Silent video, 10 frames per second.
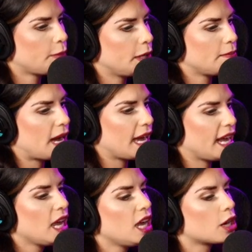have put
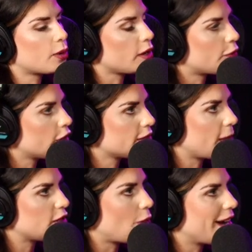my career first
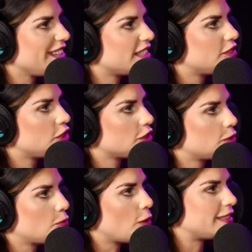in my 20s. It's
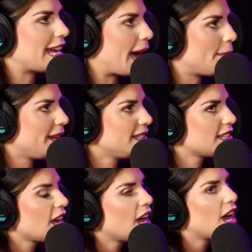just what's
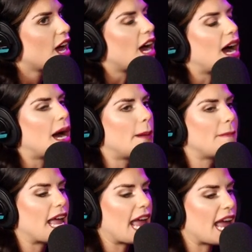happened. Mm-hmm.
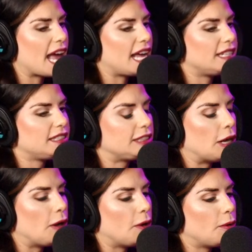Um, and
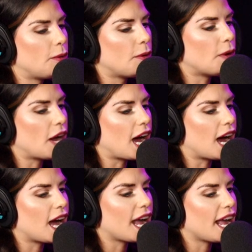so
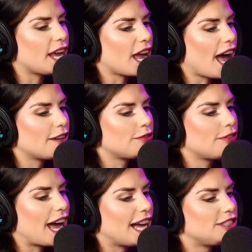I
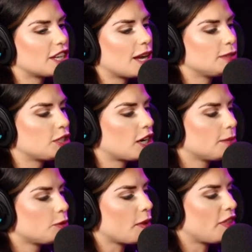have had to come to
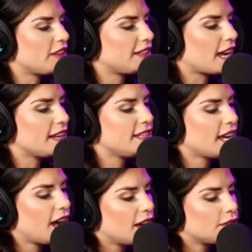terms with this
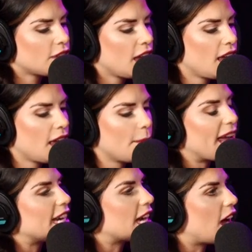idea of,
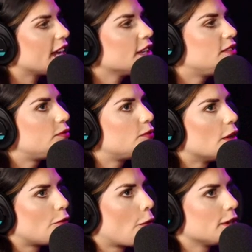man, I could
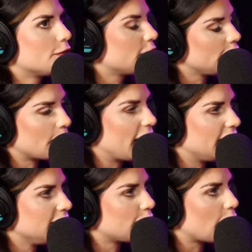afford to freeze my
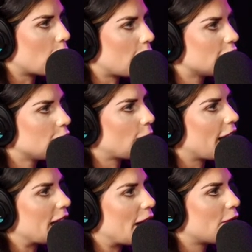eggs if I wanted to
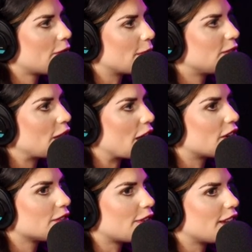right now if I'm
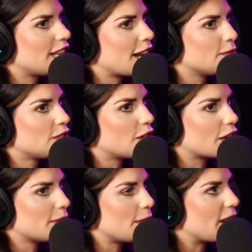scared if I, that I'm still
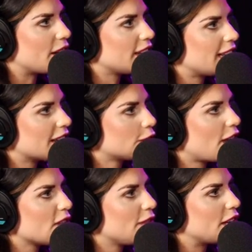not going to be married in the next
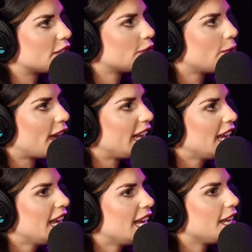5 years but
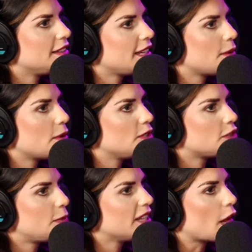is it
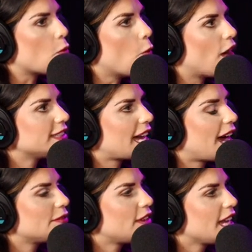just because I want to
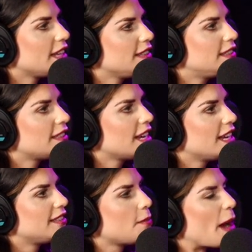have kids?
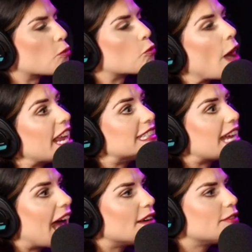Is it my right
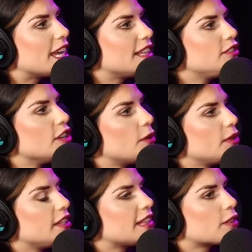to have kids? Mm-hmm. You
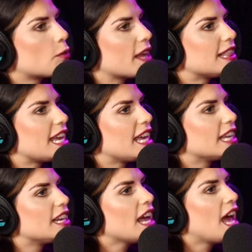know, is that the right
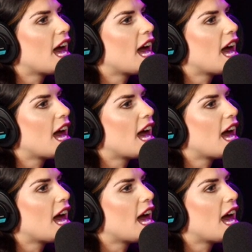thing? And